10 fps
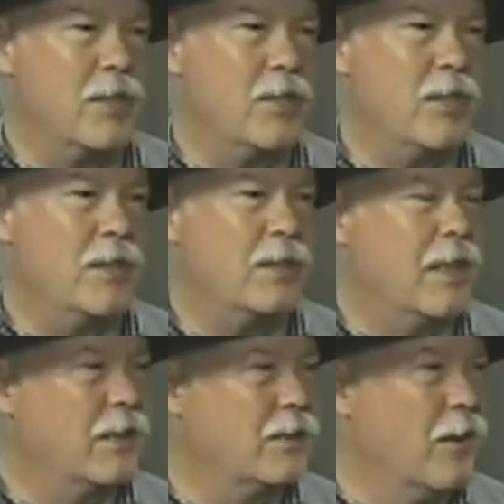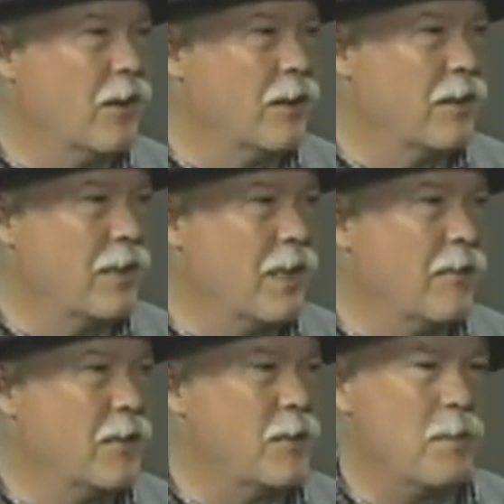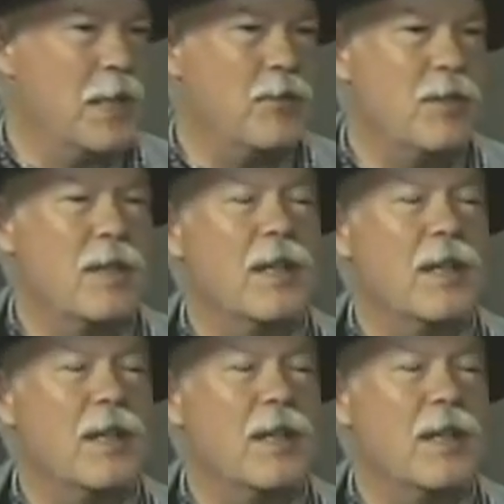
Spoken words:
She had gone to the governor's mansion.